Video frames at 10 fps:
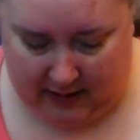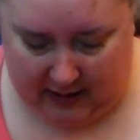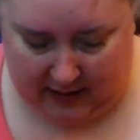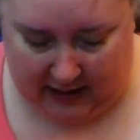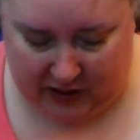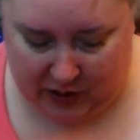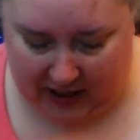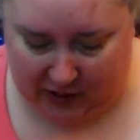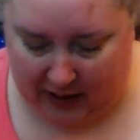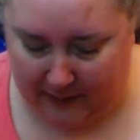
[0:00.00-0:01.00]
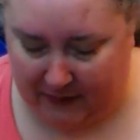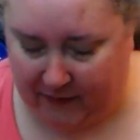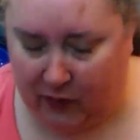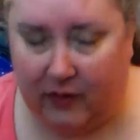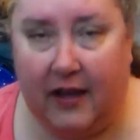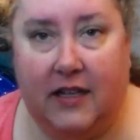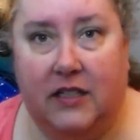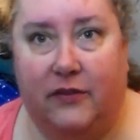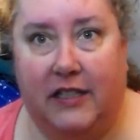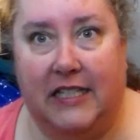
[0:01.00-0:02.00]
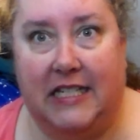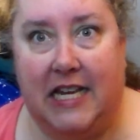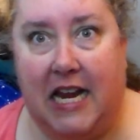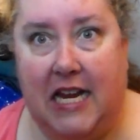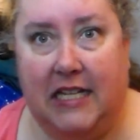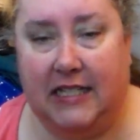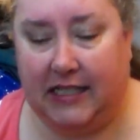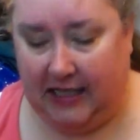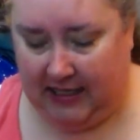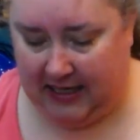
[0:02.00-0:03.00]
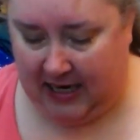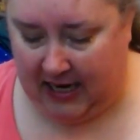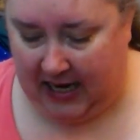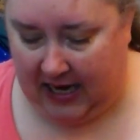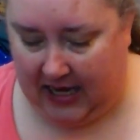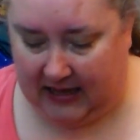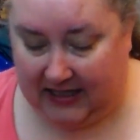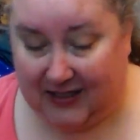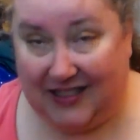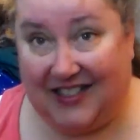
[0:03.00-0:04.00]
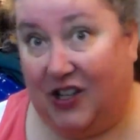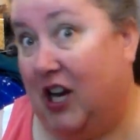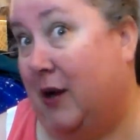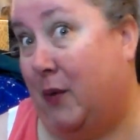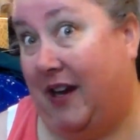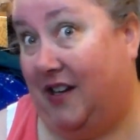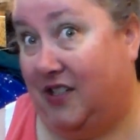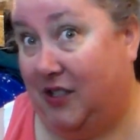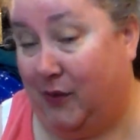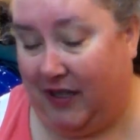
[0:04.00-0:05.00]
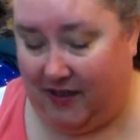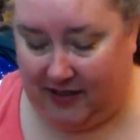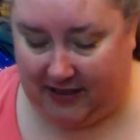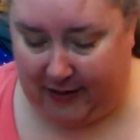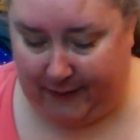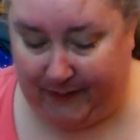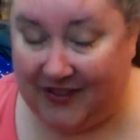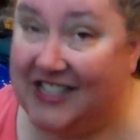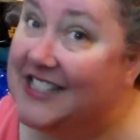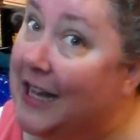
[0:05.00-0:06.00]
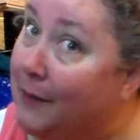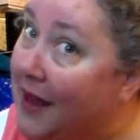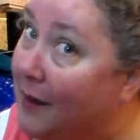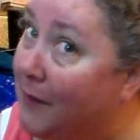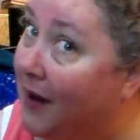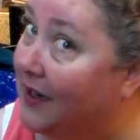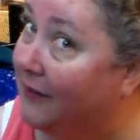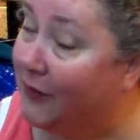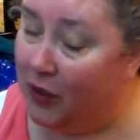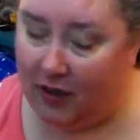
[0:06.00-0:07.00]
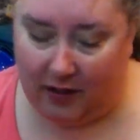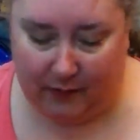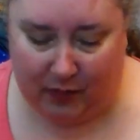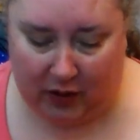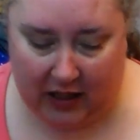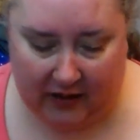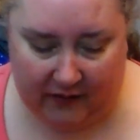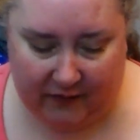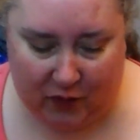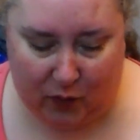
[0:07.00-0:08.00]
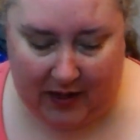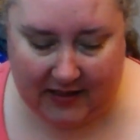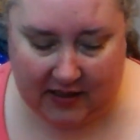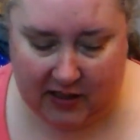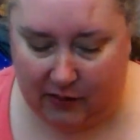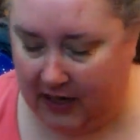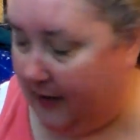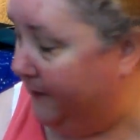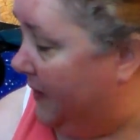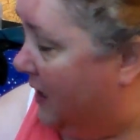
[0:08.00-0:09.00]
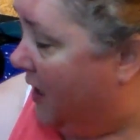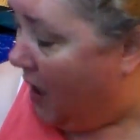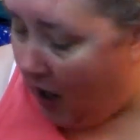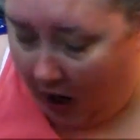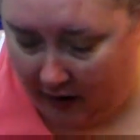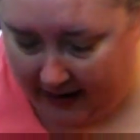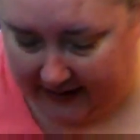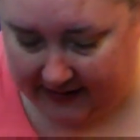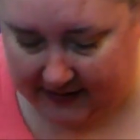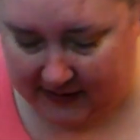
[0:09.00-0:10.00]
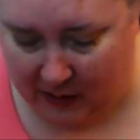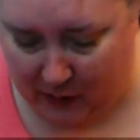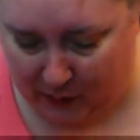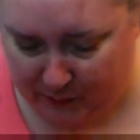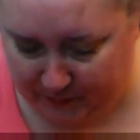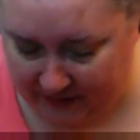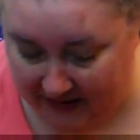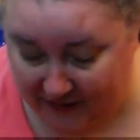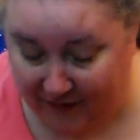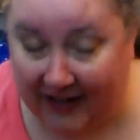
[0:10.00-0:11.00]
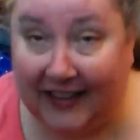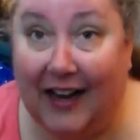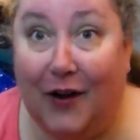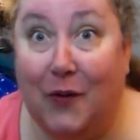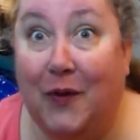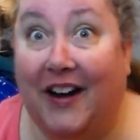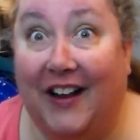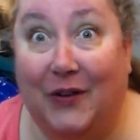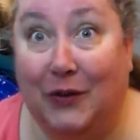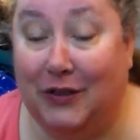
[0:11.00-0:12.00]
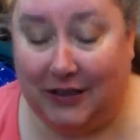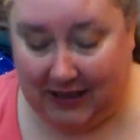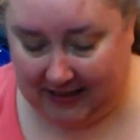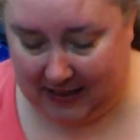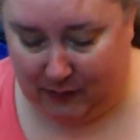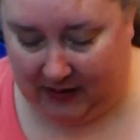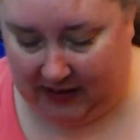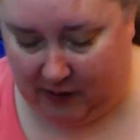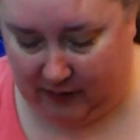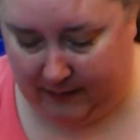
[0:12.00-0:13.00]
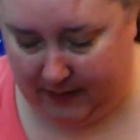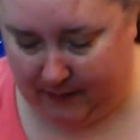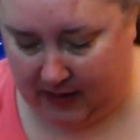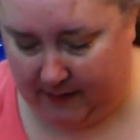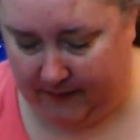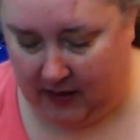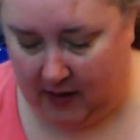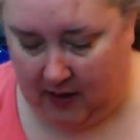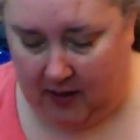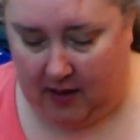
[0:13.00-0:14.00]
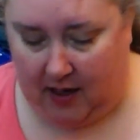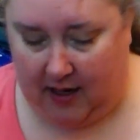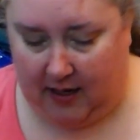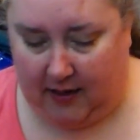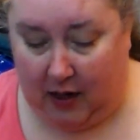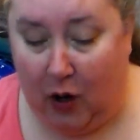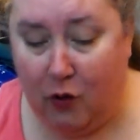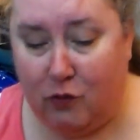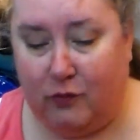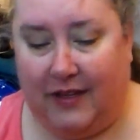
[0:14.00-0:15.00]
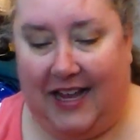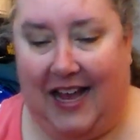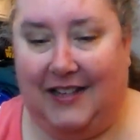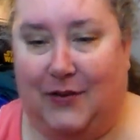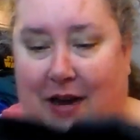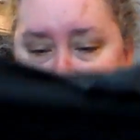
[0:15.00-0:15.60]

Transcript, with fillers: uh, I try to grab a few things for the teens, and this is a great way to do it. So just keep that in mind if you're looking for ways to donate. All right, so let's find out what I ordered because I really don't remember. Uh, oh, yeah, that's